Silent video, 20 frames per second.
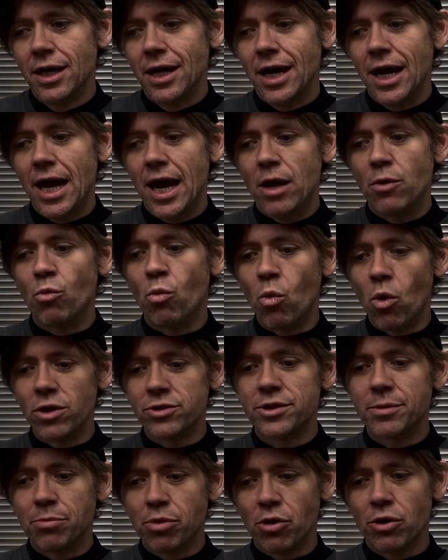And once
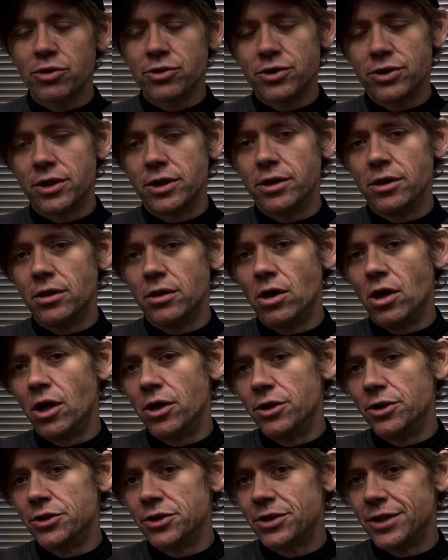a person
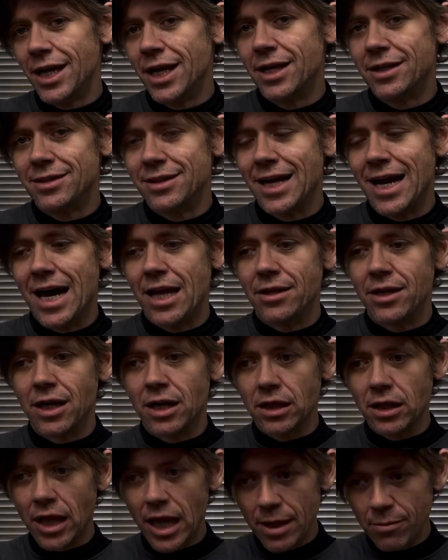understands that, then a
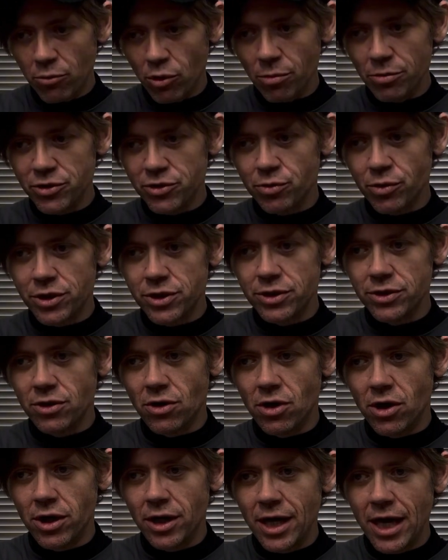light bulb switches on,